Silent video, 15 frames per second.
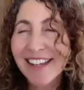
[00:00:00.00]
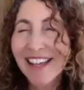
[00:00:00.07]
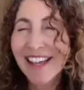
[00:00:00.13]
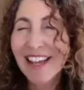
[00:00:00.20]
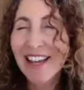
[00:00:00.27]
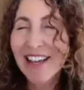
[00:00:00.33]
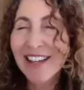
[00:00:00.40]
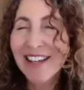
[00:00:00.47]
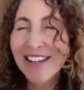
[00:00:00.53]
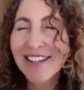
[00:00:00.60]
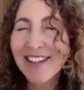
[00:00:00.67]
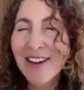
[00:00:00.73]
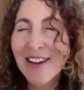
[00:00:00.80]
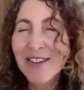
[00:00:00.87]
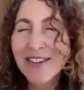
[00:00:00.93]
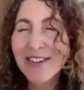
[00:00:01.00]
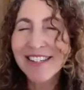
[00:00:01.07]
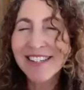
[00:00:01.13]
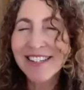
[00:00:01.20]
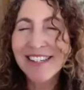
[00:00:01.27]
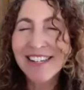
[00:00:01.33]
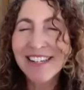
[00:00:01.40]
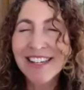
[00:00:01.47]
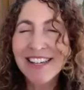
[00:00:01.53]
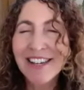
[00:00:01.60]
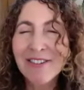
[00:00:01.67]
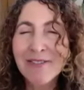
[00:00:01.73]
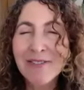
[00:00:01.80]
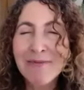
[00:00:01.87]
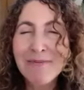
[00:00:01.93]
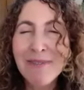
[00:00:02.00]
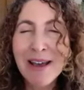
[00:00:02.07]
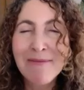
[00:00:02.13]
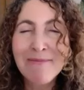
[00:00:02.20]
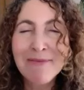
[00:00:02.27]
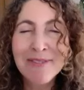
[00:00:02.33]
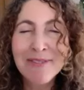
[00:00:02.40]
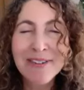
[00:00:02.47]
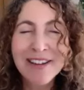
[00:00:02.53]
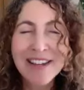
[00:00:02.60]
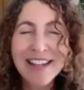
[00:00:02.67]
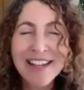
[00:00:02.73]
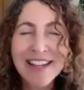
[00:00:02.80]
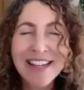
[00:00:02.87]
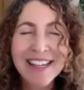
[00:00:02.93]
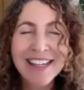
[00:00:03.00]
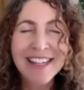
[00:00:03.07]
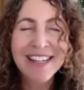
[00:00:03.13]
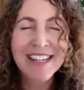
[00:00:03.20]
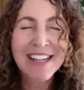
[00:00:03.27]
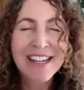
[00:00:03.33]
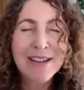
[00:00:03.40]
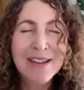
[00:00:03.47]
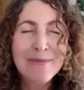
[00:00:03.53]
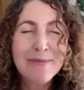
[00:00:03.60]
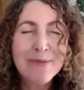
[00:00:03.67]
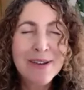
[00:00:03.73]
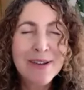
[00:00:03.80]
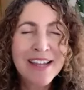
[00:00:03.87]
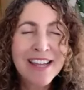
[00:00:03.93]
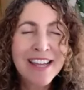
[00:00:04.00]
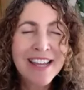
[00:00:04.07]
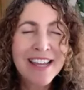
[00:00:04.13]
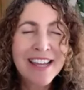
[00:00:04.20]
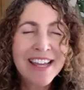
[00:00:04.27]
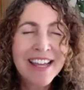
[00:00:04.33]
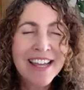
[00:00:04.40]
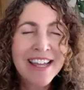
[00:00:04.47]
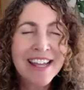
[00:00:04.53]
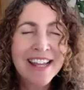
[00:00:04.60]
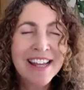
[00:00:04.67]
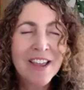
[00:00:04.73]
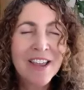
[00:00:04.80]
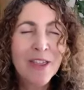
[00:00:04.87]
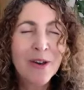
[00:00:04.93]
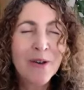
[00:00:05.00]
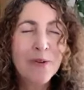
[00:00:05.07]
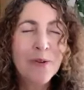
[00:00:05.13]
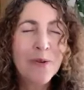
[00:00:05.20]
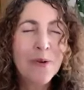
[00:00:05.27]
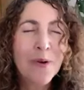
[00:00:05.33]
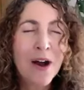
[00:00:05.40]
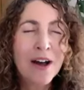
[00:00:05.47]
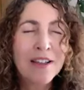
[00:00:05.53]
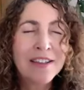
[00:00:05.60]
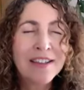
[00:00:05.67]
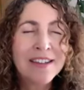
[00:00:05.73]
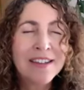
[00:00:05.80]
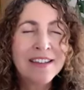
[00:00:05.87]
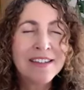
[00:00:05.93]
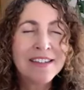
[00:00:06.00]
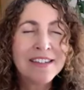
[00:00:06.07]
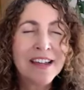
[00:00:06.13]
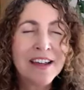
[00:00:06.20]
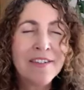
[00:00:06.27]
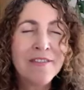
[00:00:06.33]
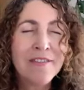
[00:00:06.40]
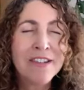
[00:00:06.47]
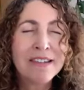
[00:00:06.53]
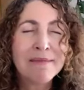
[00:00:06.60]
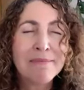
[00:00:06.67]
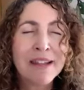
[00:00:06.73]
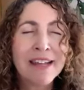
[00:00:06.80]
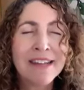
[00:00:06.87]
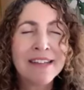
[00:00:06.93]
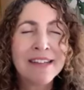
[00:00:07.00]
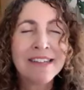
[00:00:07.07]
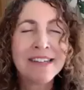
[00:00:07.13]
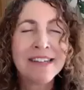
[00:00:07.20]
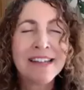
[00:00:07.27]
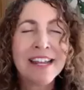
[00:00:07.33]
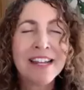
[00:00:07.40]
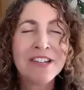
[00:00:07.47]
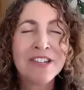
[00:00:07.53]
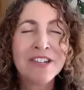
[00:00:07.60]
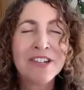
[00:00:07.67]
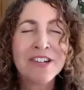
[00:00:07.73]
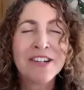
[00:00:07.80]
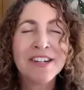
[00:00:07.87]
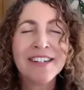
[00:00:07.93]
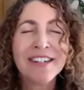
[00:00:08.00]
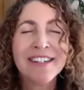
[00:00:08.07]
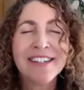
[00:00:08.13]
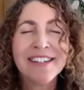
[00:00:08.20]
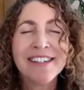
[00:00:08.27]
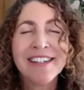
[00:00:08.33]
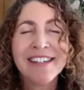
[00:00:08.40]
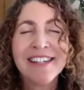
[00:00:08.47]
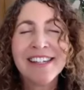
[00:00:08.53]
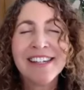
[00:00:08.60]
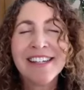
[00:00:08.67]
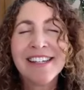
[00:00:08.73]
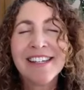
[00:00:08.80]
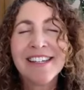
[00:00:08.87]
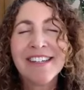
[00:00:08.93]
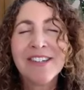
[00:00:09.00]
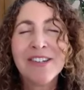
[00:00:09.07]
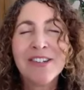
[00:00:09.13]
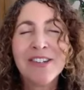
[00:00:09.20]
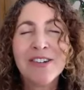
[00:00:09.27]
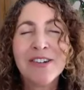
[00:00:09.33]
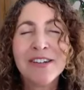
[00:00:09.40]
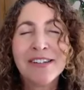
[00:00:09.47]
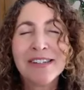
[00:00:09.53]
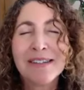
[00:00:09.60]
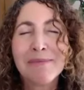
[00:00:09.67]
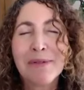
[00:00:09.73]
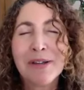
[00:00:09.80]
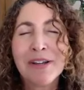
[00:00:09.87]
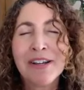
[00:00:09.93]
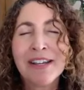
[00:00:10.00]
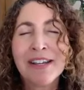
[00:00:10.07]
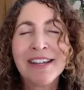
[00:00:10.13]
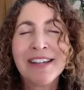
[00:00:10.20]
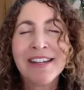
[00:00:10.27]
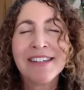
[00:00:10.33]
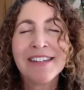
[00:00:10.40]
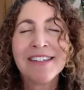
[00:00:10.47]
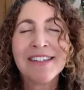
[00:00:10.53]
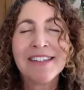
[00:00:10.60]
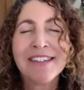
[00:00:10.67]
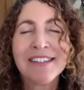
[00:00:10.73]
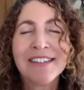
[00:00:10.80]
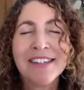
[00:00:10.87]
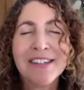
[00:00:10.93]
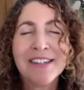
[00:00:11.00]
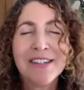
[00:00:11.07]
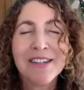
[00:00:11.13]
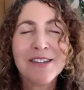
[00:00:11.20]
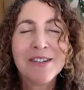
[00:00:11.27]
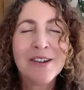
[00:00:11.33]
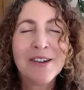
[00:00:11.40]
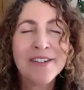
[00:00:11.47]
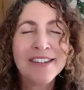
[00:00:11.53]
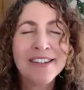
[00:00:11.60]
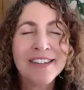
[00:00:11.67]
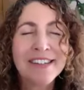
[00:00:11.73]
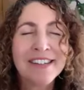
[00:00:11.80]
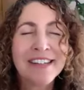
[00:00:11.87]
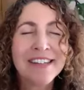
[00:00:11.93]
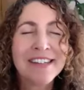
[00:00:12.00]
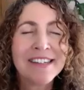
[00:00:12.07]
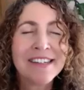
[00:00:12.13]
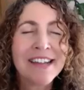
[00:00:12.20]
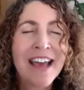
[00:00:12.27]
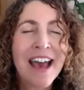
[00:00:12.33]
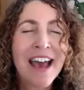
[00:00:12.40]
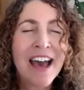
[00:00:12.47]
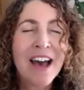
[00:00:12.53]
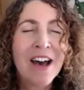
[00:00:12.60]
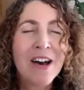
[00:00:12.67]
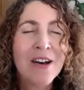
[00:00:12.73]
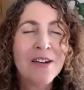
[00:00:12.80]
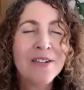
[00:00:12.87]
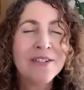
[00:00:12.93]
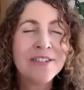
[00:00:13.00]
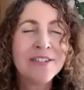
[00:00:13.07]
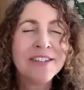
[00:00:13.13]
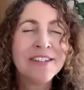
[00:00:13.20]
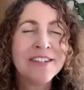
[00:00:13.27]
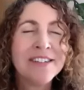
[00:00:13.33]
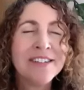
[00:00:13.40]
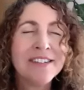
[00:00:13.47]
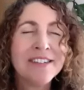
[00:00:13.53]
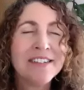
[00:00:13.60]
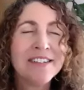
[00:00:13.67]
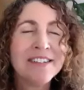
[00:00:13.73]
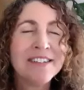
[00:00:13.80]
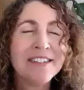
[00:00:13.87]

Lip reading: and noticing, remembering, bringing in the qualities of this place in nature into your experience, noticing sounds,